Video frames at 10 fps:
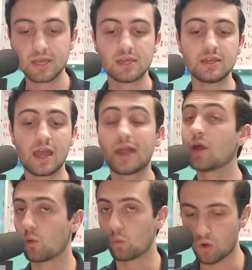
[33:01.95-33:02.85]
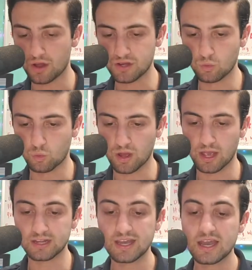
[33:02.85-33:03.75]
He had 1
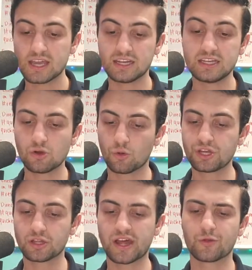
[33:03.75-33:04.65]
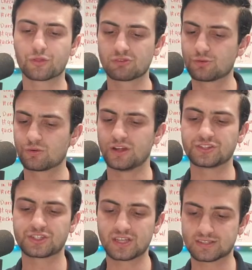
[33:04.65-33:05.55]
win, and he only allowed 3 runs,
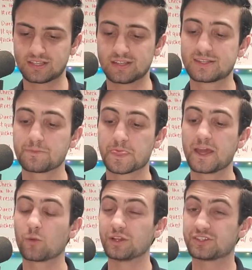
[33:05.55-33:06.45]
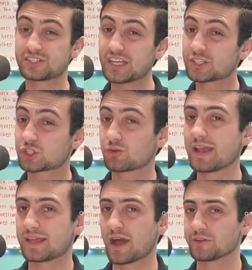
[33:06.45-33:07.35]
6 hits, with 6
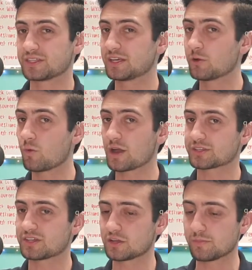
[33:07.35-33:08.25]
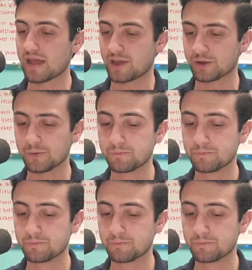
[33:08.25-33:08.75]
strikeouts, and didn't walk a single batter.